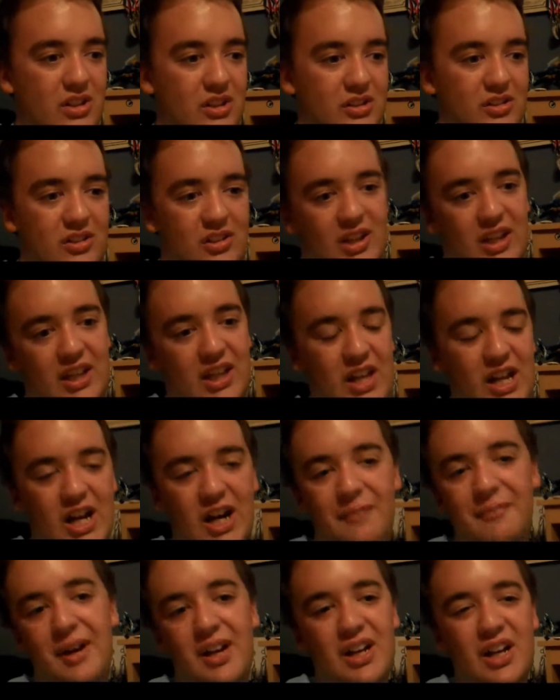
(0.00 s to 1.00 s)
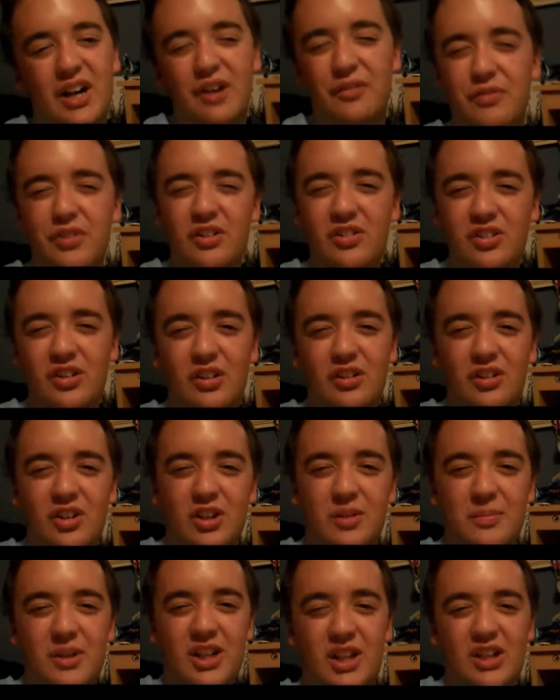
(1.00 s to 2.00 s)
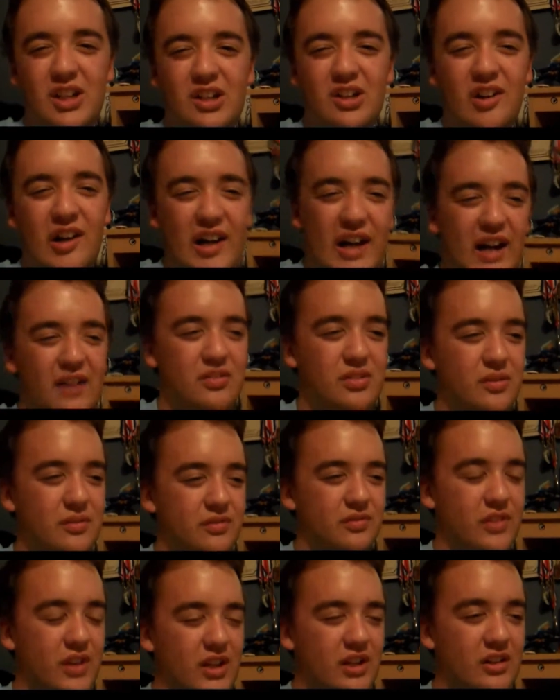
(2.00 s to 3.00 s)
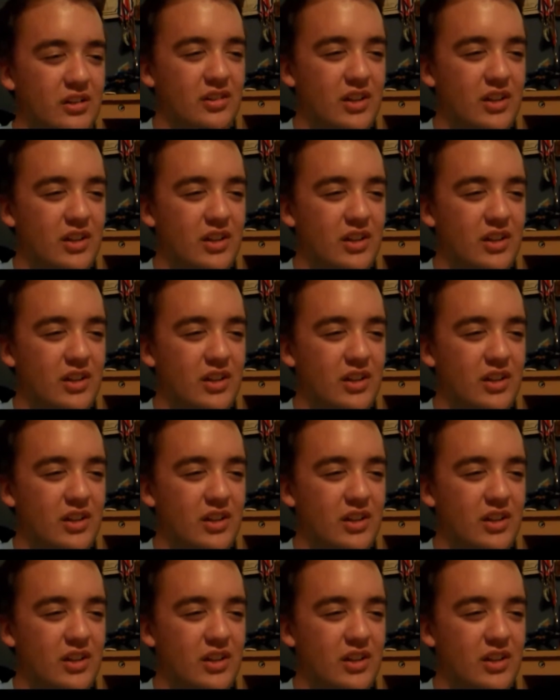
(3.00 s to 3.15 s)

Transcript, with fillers: To, like, get out of my comfort zone a little bit, you know, have some fun.